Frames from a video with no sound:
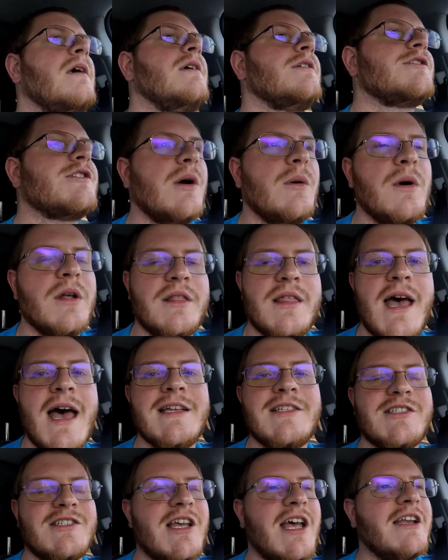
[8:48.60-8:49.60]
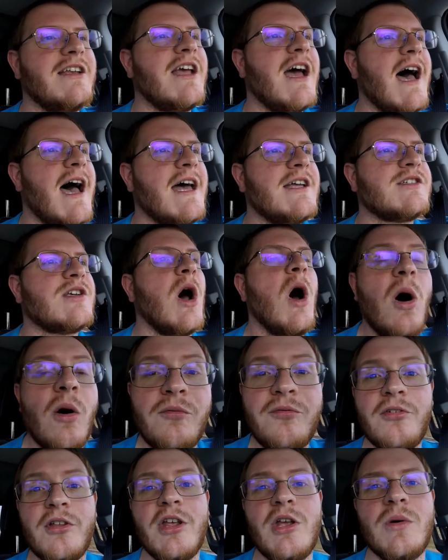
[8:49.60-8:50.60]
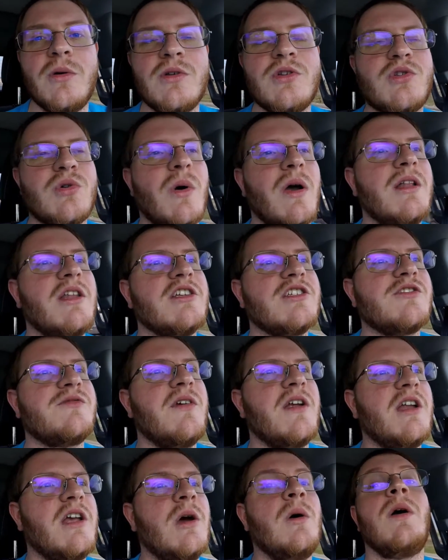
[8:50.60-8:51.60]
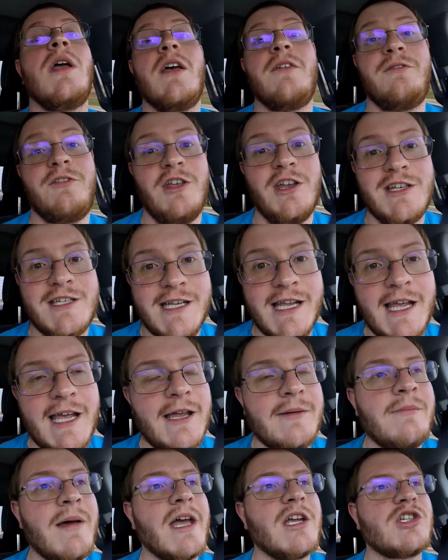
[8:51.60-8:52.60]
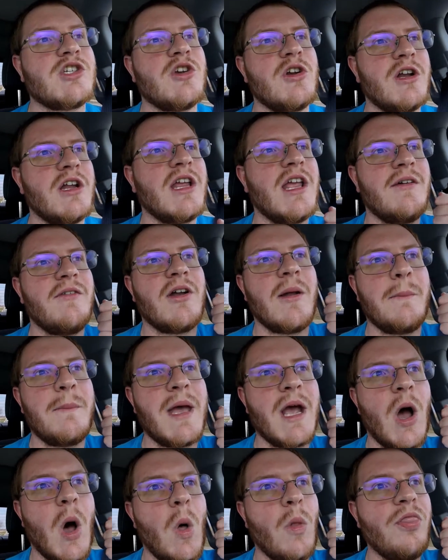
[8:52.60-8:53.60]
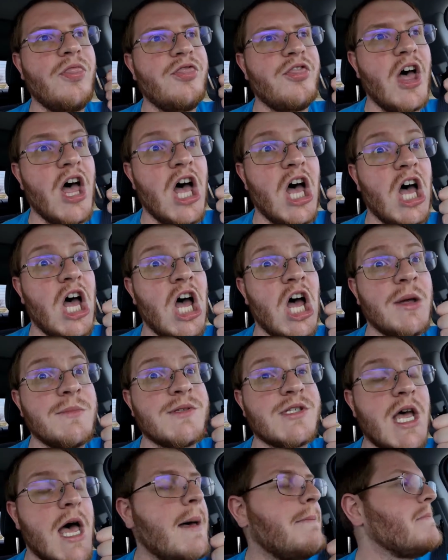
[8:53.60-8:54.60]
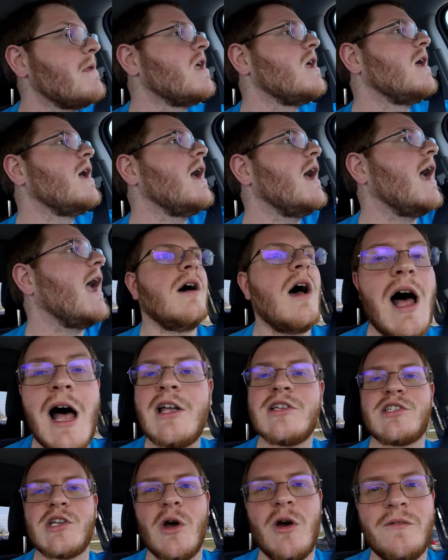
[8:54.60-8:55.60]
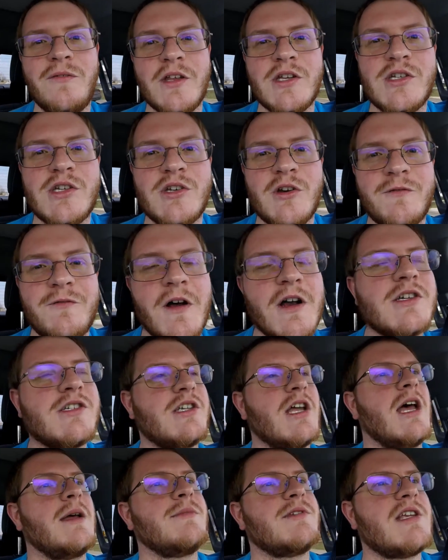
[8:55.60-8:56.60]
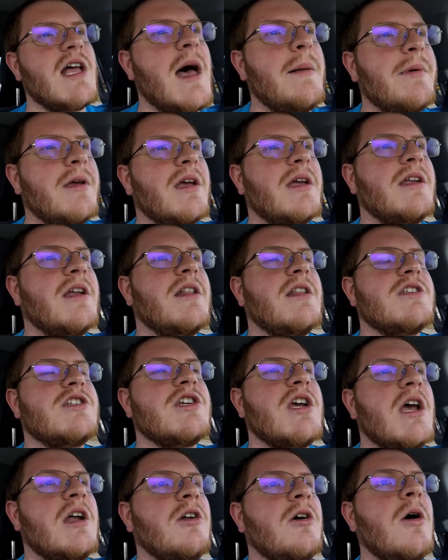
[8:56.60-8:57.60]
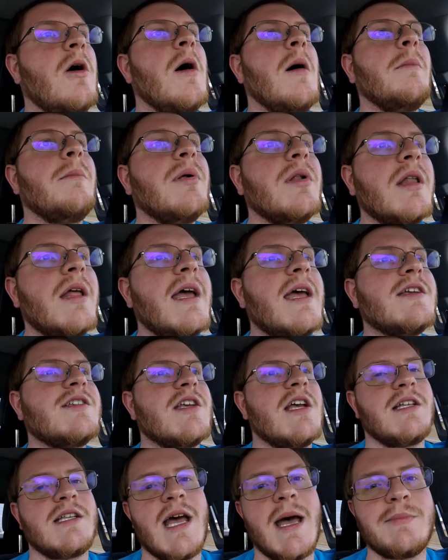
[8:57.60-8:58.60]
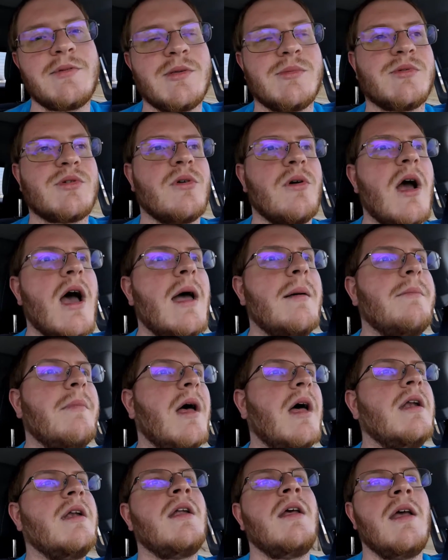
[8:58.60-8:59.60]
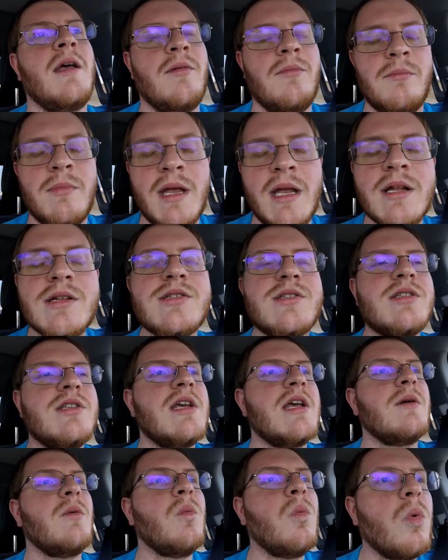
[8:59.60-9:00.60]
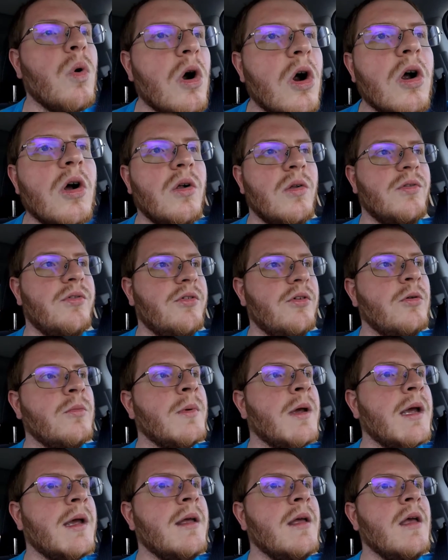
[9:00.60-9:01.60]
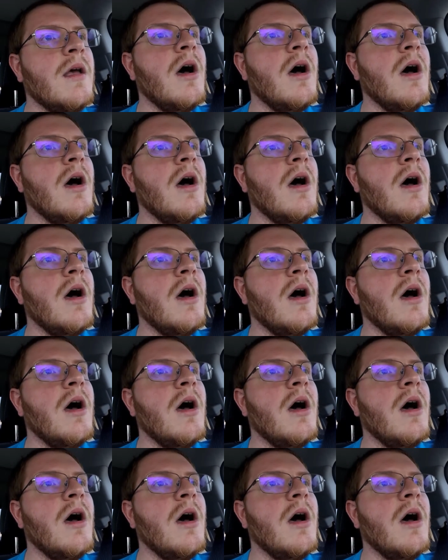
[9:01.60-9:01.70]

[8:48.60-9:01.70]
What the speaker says: So with that said, guys, hopefully you enjoyed this video. If you did, make sure to give it a big old thumbs up. Also, if this is your first time stopping into the channel, please hit that subscribe button. It means the world to me.